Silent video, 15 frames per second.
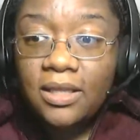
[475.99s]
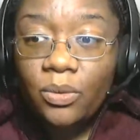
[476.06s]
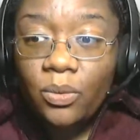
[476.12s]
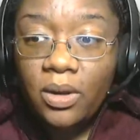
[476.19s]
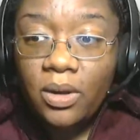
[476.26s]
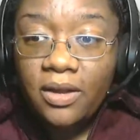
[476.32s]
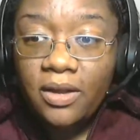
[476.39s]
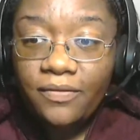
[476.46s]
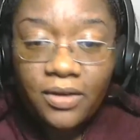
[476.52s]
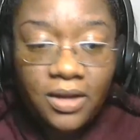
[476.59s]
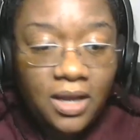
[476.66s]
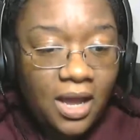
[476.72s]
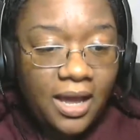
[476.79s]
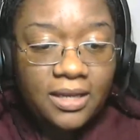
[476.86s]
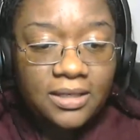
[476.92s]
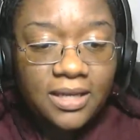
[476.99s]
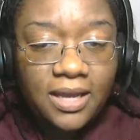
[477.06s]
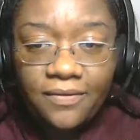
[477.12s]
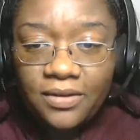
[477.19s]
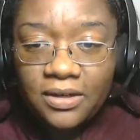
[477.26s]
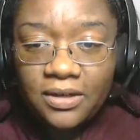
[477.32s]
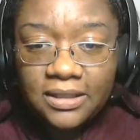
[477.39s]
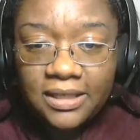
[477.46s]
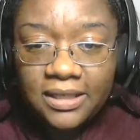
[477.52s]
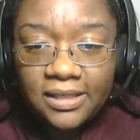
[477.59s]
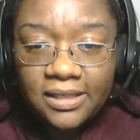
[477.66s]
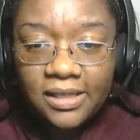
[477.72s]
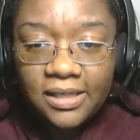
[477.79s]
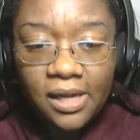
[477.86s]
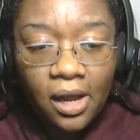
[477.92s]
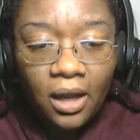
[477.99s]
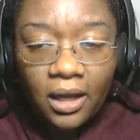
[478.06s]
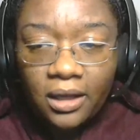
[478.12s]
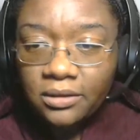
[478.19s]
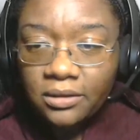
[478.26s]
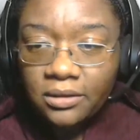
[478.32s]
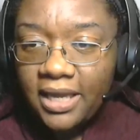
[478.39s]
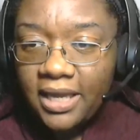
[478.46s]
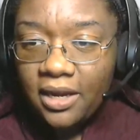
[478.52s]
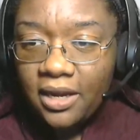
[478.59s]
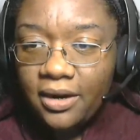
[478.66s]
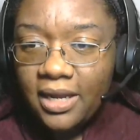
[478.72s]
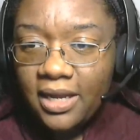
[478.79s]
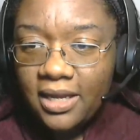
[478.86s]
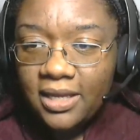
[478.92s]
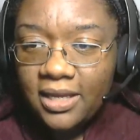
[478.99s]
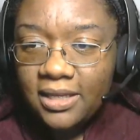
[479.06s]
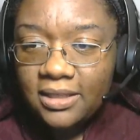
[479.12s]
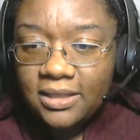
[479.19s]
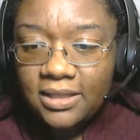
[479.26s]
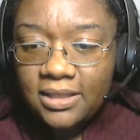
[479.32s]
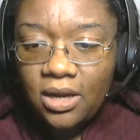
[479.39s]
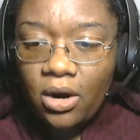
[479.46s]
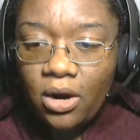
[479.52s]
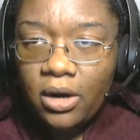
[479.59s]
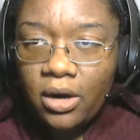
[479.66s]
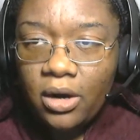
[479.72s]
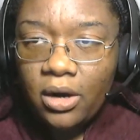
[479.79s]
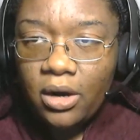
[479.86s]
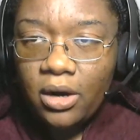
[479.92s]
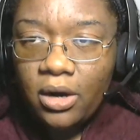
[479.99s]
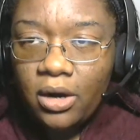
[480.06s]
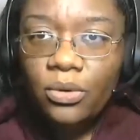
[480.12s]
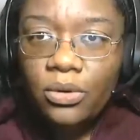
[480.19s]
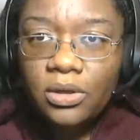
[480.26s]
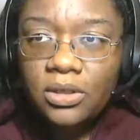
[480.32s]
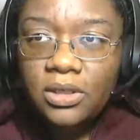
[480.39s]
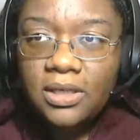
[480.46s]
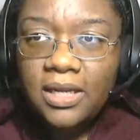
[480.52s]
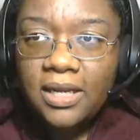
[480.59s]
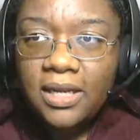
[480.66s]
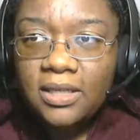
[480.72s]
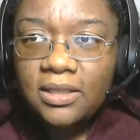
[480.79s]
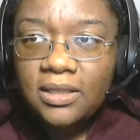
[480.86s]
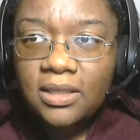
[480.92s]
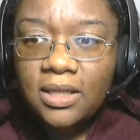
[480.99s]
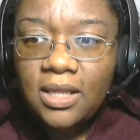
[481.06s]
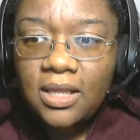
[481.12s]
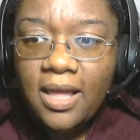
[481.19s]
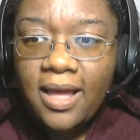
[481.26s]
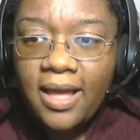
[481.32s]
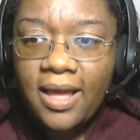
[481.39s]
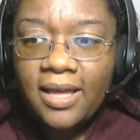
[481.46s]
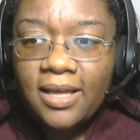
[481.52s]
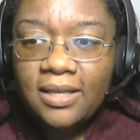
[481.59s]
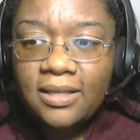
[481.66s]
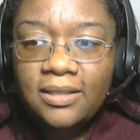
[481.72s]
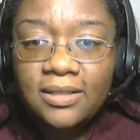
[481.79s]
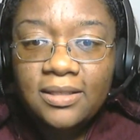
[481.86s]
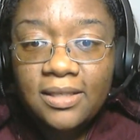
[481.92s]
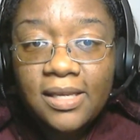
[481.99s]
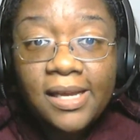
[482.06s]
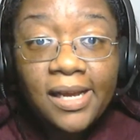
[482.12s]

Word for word: One of a kind, definitely. Mm-hmm. Here is the article for today's class.